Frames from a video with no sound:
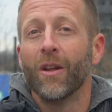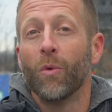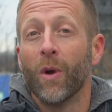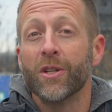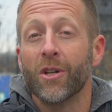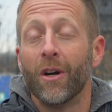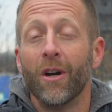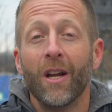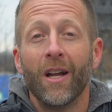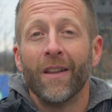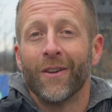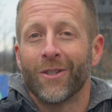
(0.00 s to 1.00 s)
the winter.
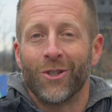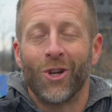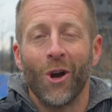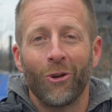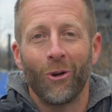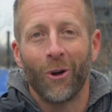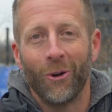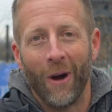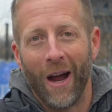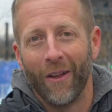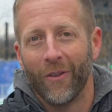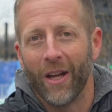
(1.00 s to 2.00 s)
There's a joke going
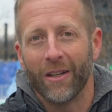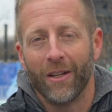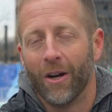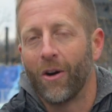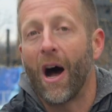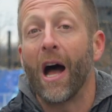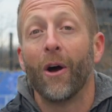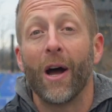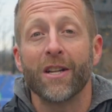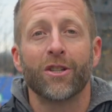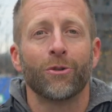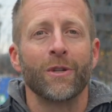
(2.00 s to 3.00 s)
around that, Ohio
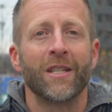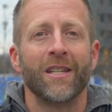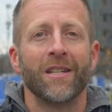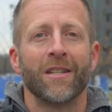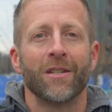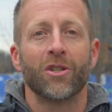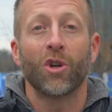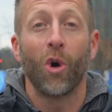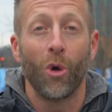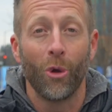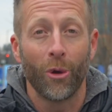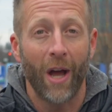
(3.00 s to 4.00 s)
has 3 seasons,
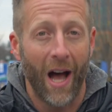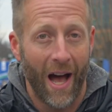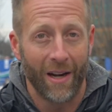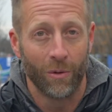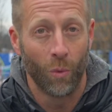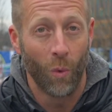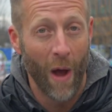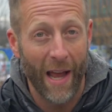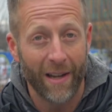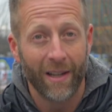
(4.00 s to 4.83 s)
cold, hot, and wet.